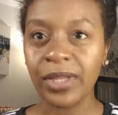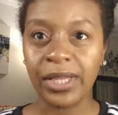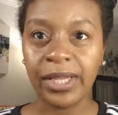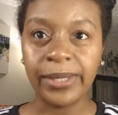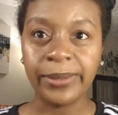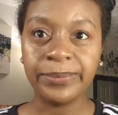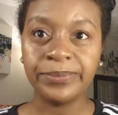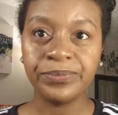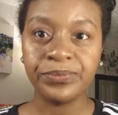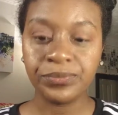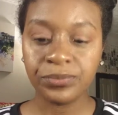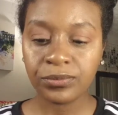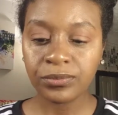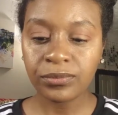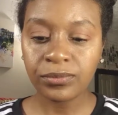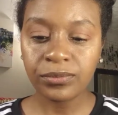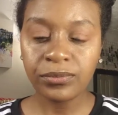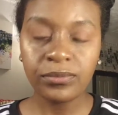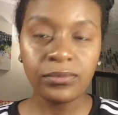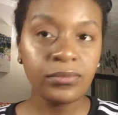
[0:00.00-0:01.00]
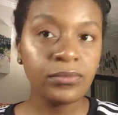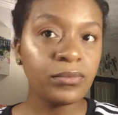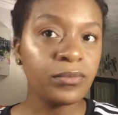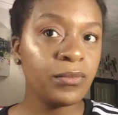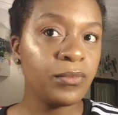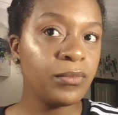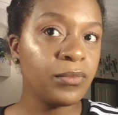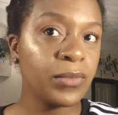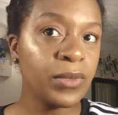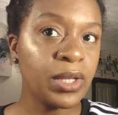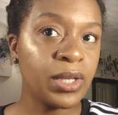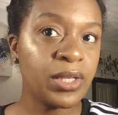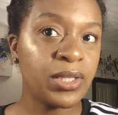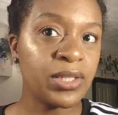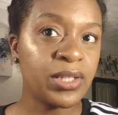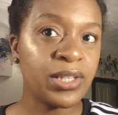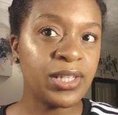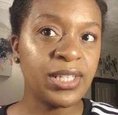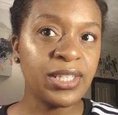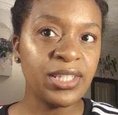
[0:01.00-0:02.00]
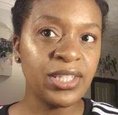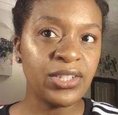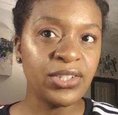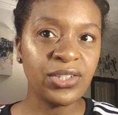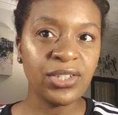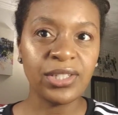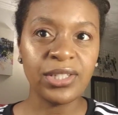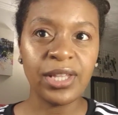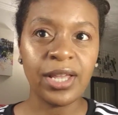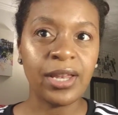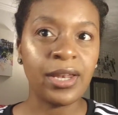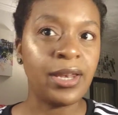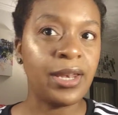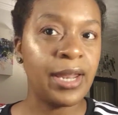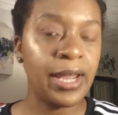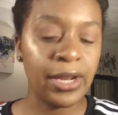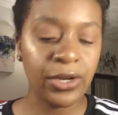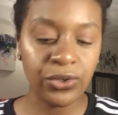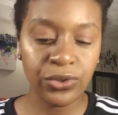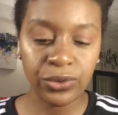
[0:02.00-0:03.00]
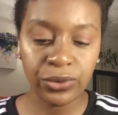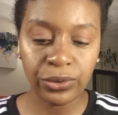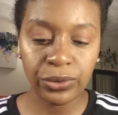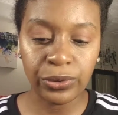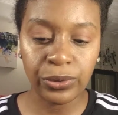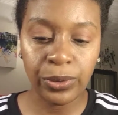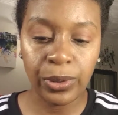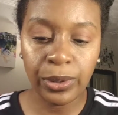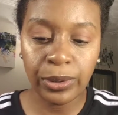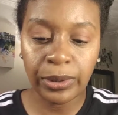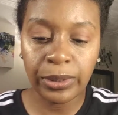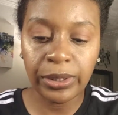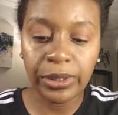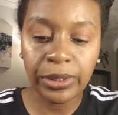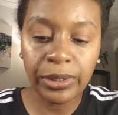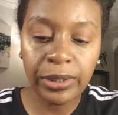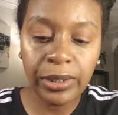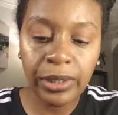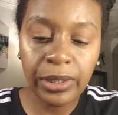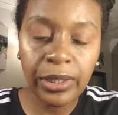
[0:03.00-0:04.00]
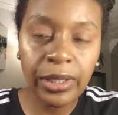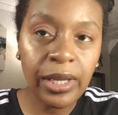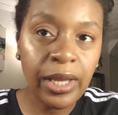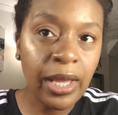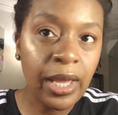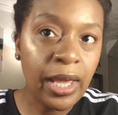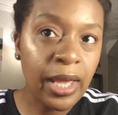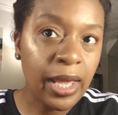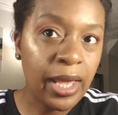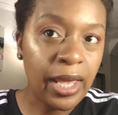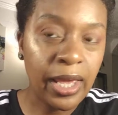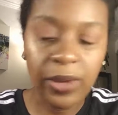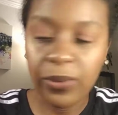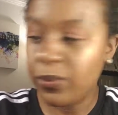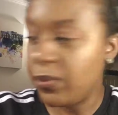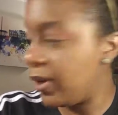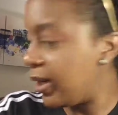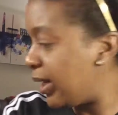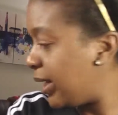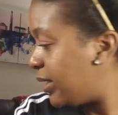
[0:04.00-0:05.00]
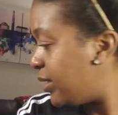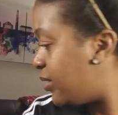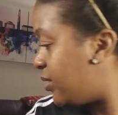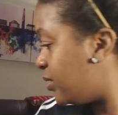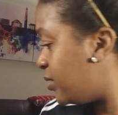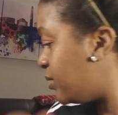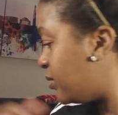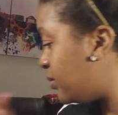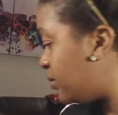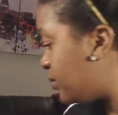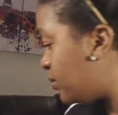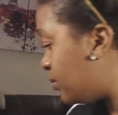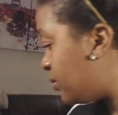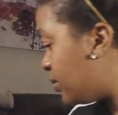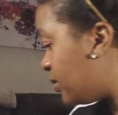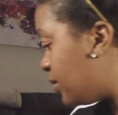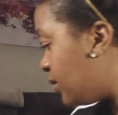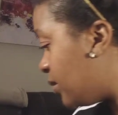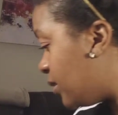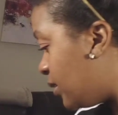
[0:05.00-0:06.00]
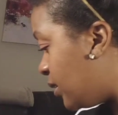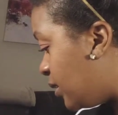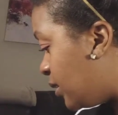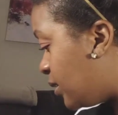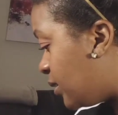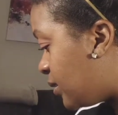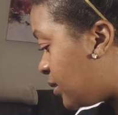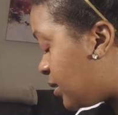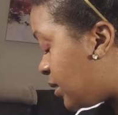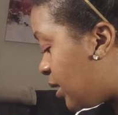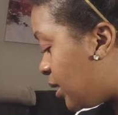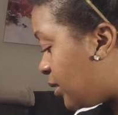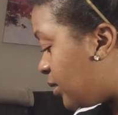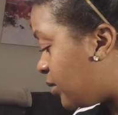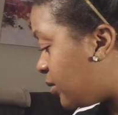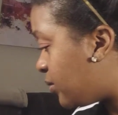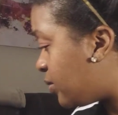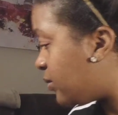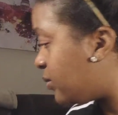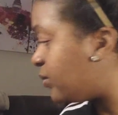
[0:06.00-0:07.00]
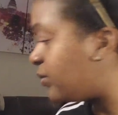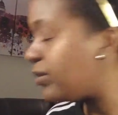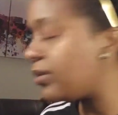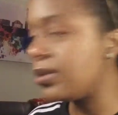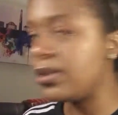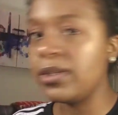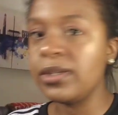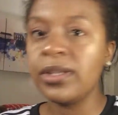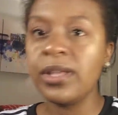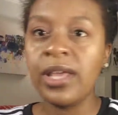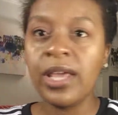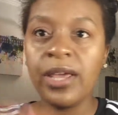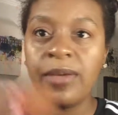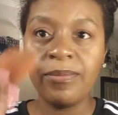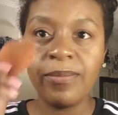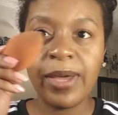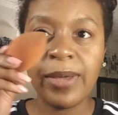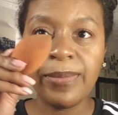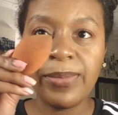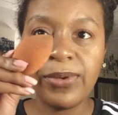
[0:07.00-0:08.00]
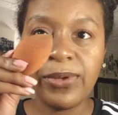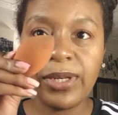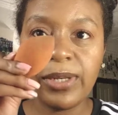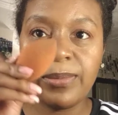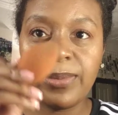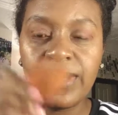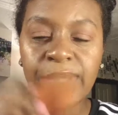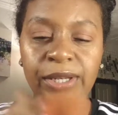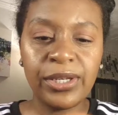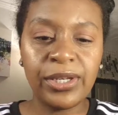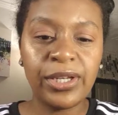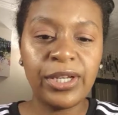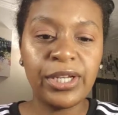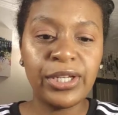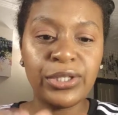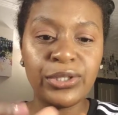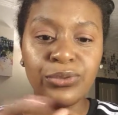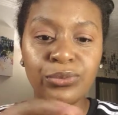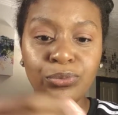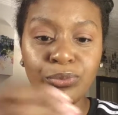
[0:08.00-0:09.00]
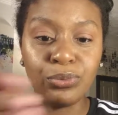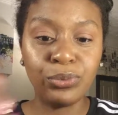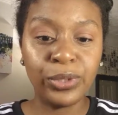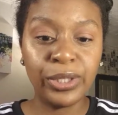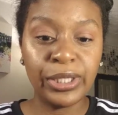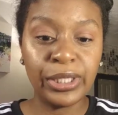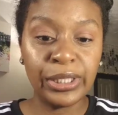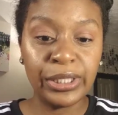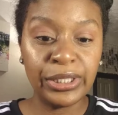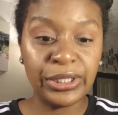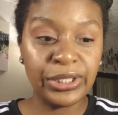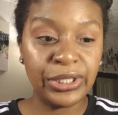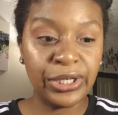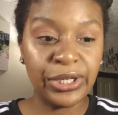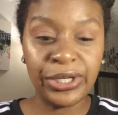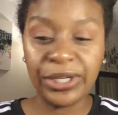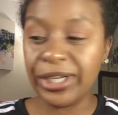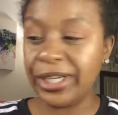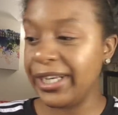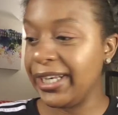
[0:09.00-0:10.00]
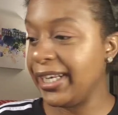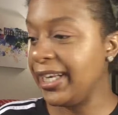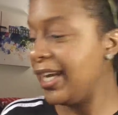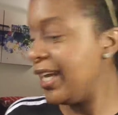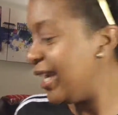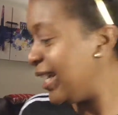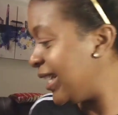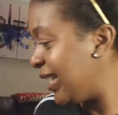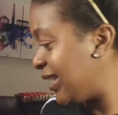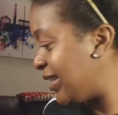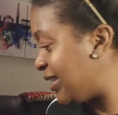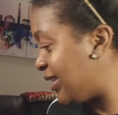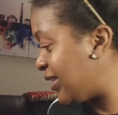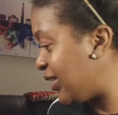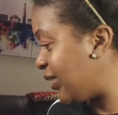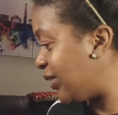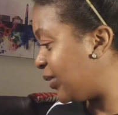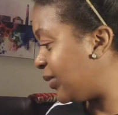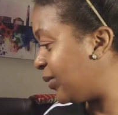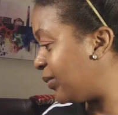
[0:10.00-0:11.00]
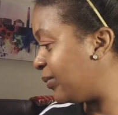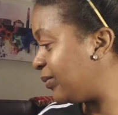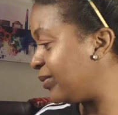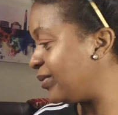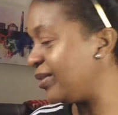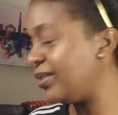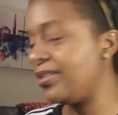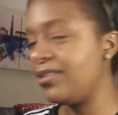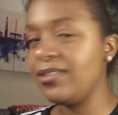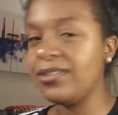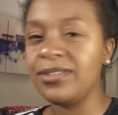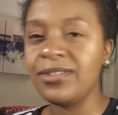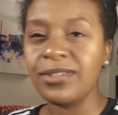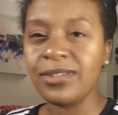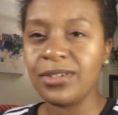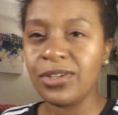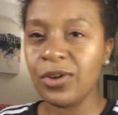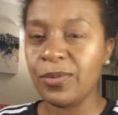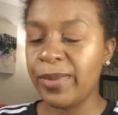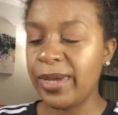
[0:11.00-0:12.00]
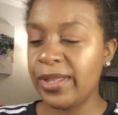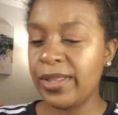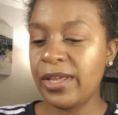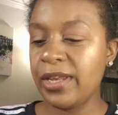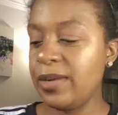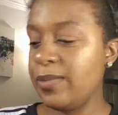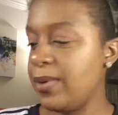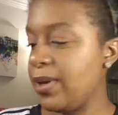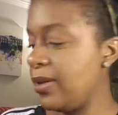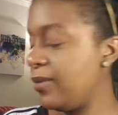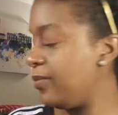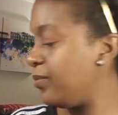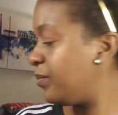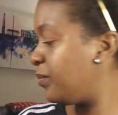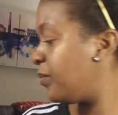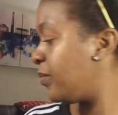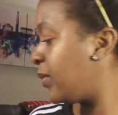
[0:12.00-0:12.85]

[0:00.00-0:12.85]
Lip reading: Yeah. And so this is just a natural look, and what I do is I use my beauty blender. It's really dirty, so just don't pay that any mind.